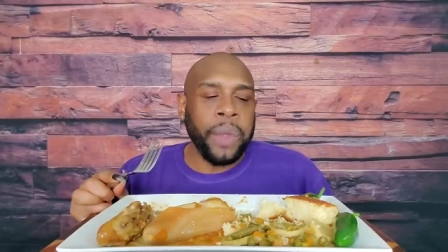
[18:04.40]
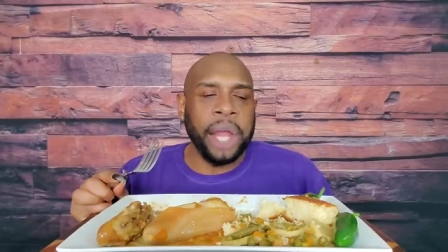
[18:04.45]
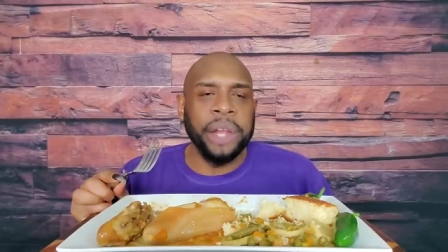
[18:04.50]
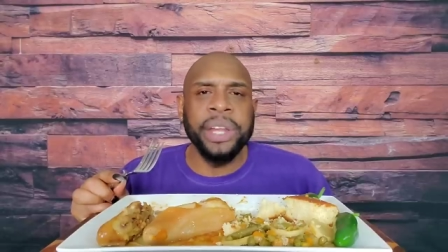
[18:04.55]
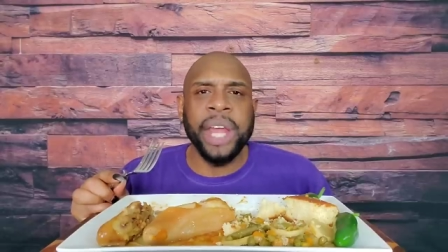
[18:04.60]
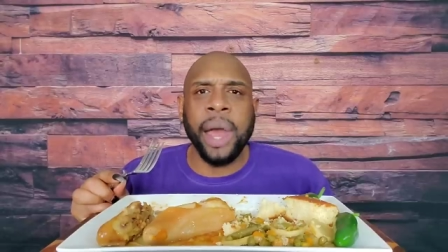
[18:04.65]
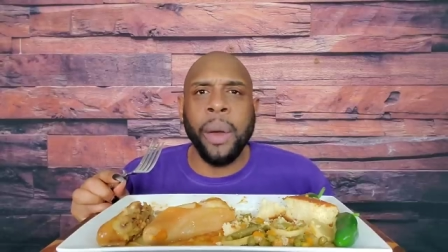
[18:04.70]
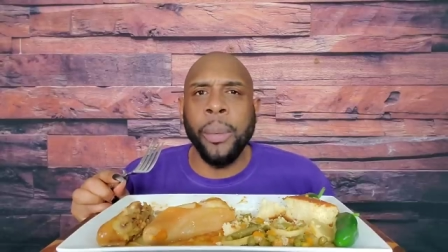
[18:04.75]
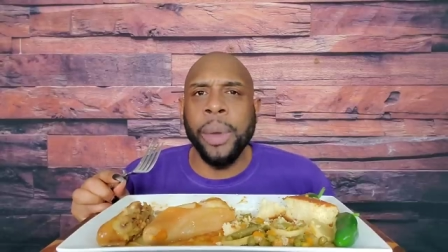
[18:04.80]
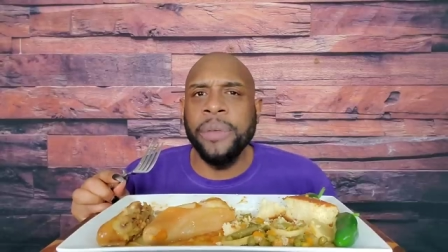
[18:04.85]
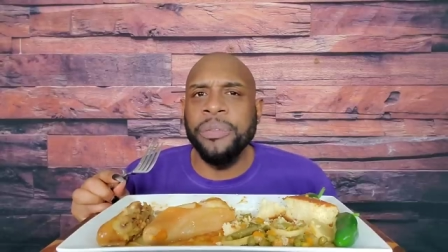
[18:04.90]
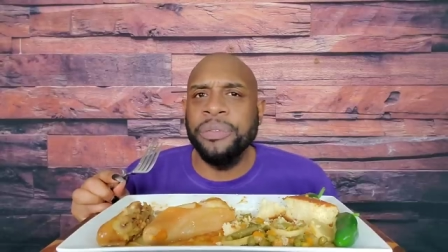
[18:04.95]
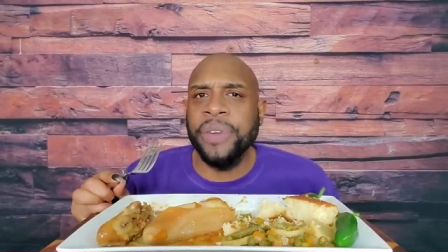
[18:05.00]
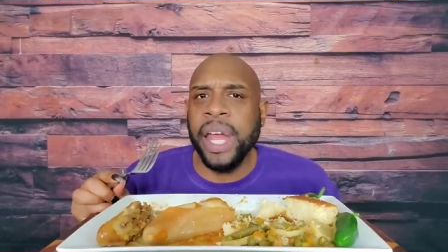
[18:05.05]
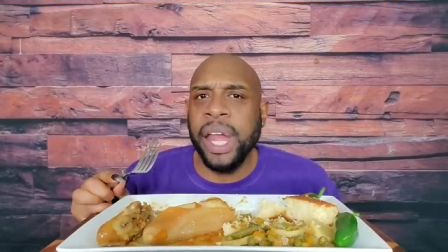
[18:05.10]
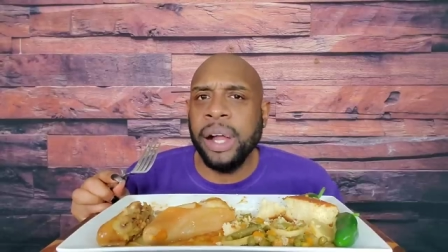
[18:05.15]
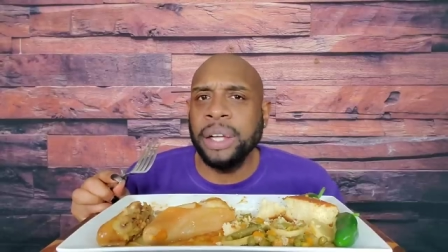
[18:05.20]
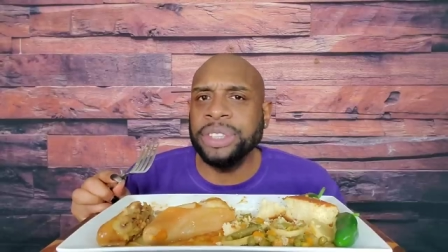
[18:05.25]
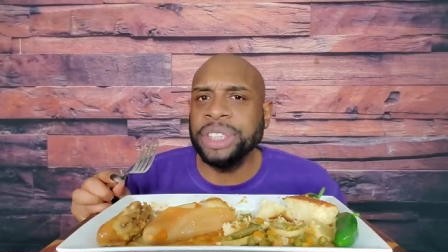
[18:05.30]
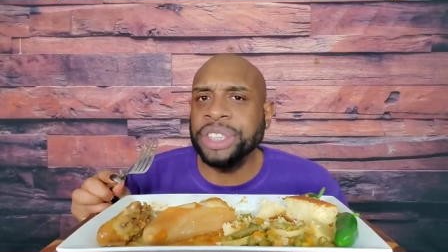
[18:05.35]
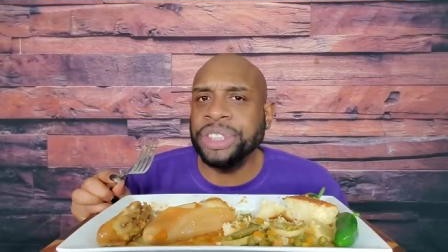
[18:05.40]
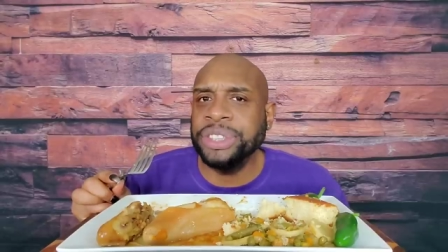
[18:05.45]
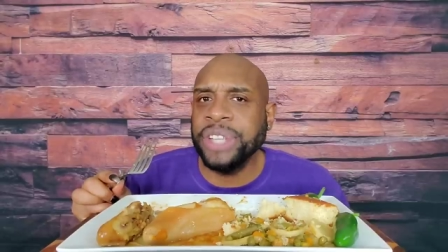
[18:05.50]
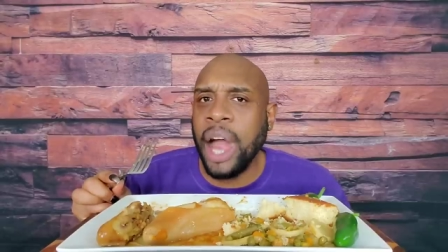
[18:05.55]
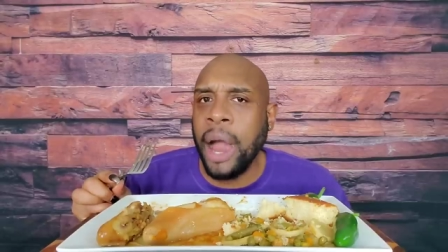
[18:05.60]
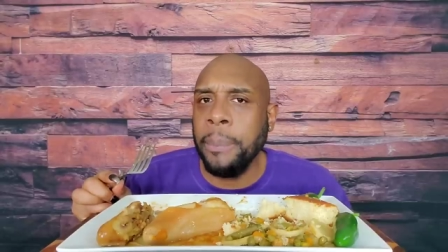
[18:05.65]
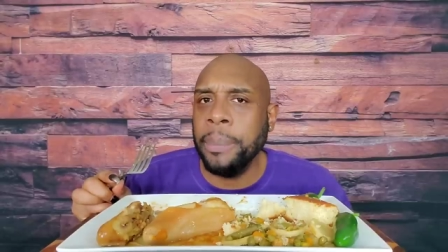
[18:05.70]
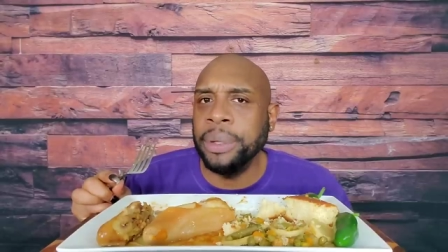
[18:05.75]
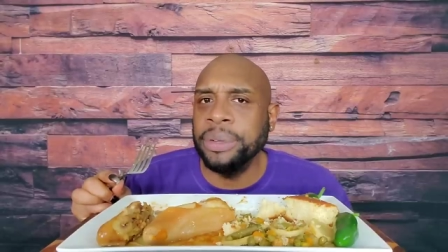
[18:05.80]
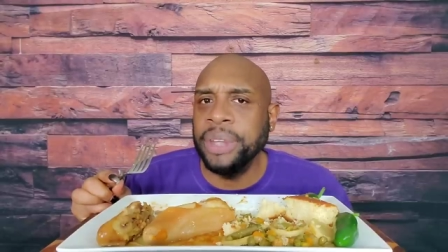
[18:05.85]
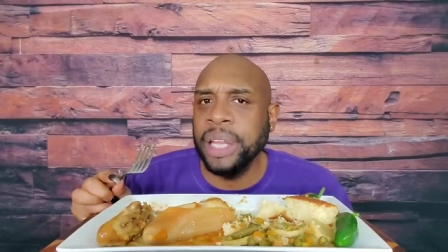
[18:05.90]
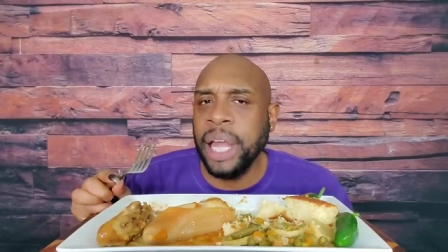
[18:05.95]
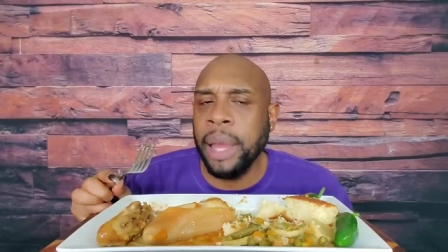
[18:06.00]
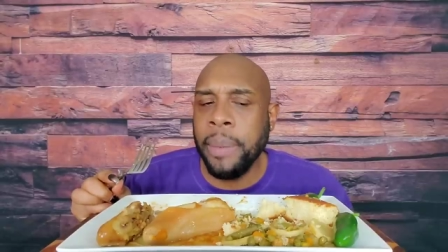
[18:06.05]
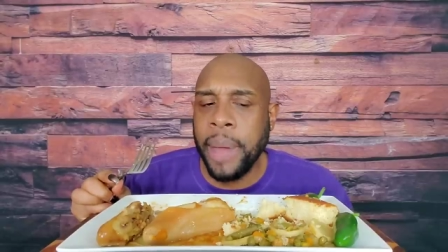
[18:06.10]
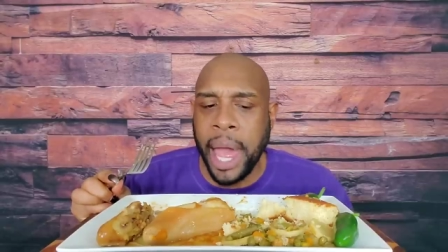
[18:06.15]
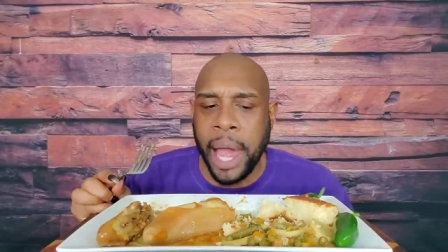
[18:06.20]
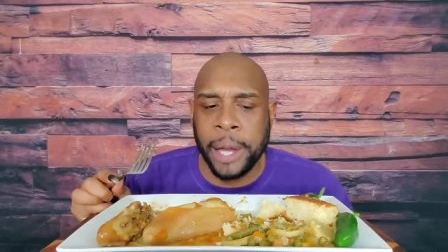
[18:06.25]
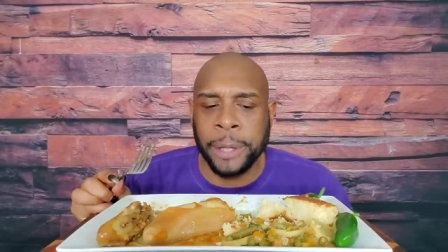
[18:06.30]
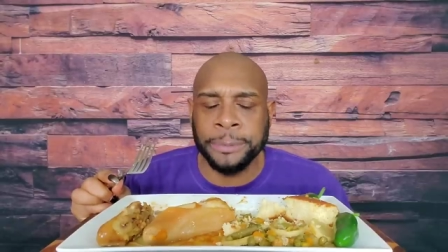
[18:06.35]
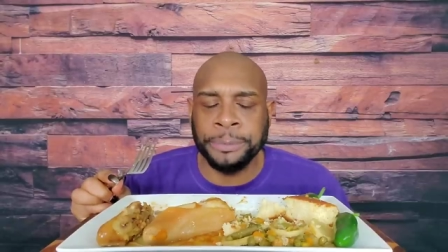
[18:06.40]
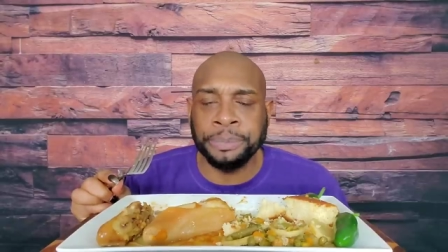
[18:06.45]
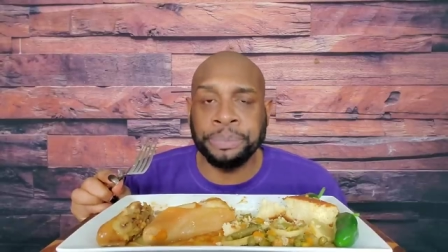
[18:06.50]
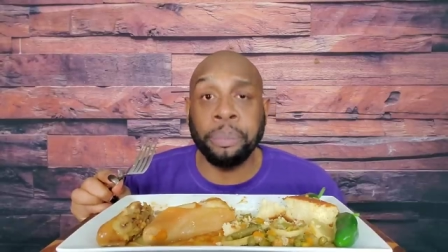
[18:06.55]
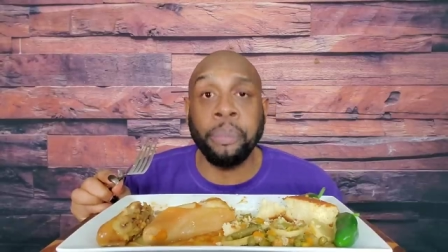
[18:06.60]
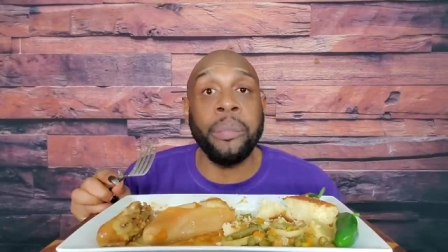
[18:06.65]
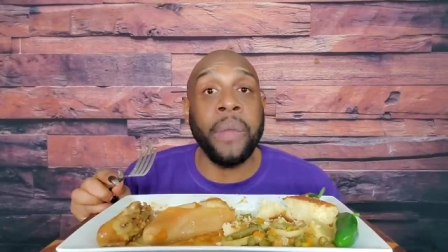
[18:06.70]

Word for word: that we fail to stop and think about